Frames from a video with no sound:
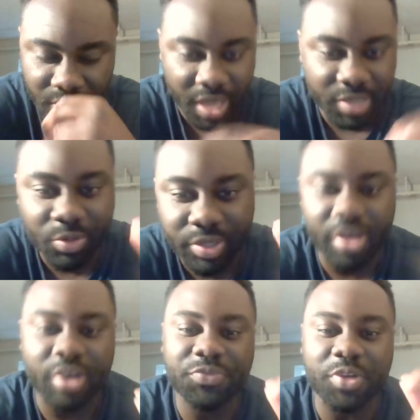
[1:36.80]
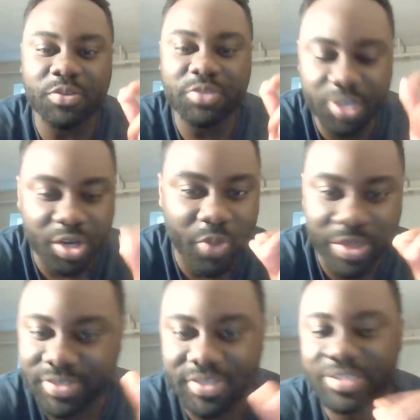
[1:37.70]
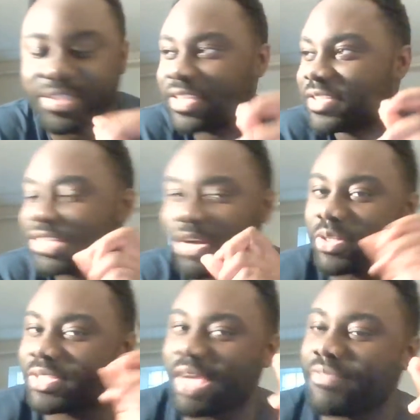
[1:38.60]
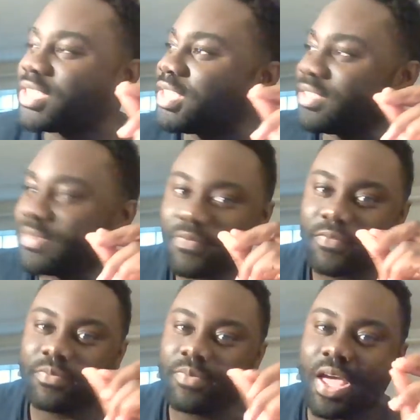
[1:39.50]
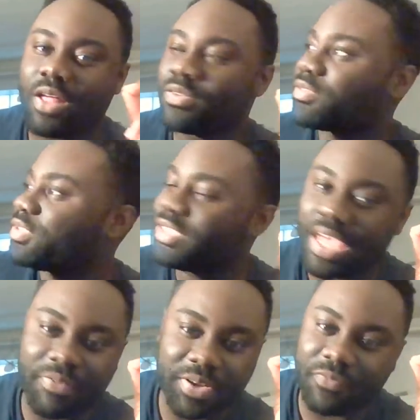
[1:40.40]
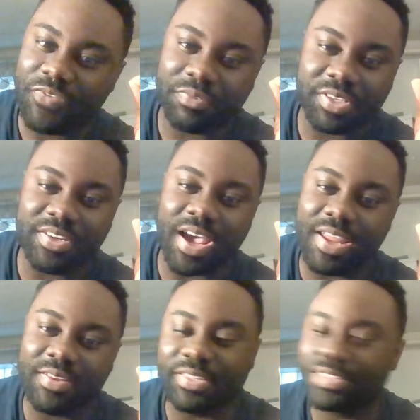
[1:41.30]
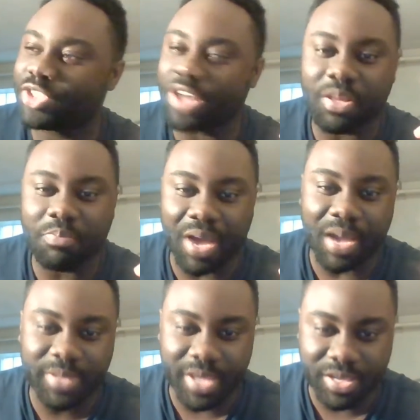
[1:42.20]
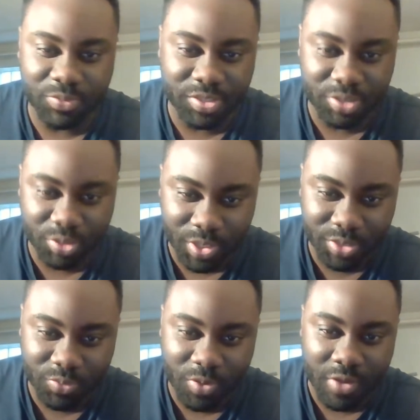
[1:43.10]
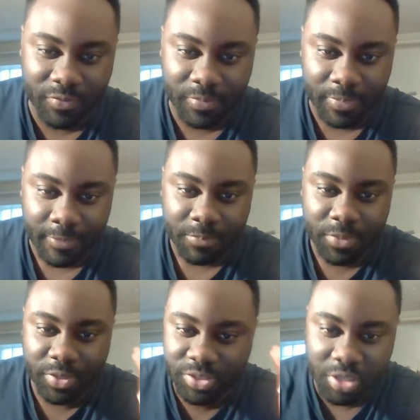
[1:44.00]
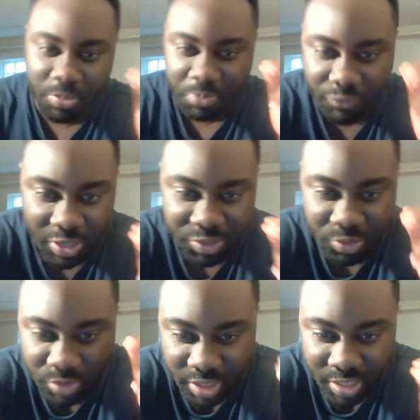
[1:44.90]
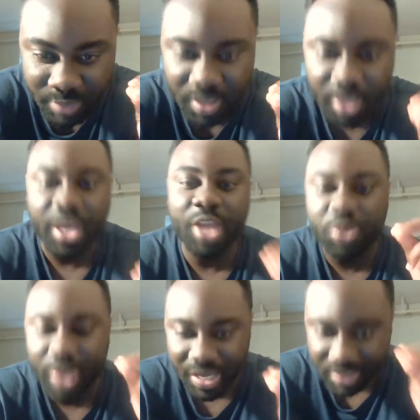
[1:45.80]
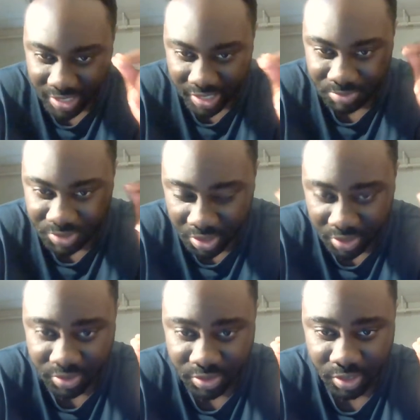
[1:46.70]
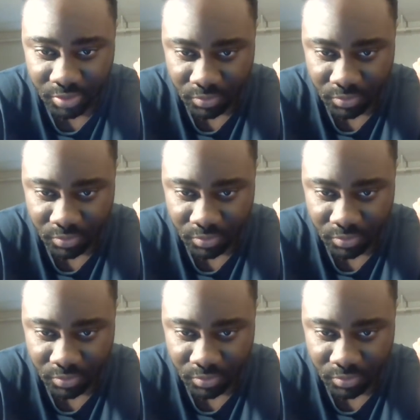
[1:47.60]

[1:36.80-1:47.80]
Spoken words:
I don't care if they're 0-16, 0-17, hell, 7-59 like the Charlotte Bobcats was in 2012. They're still a professional team, and you got to take them seriously.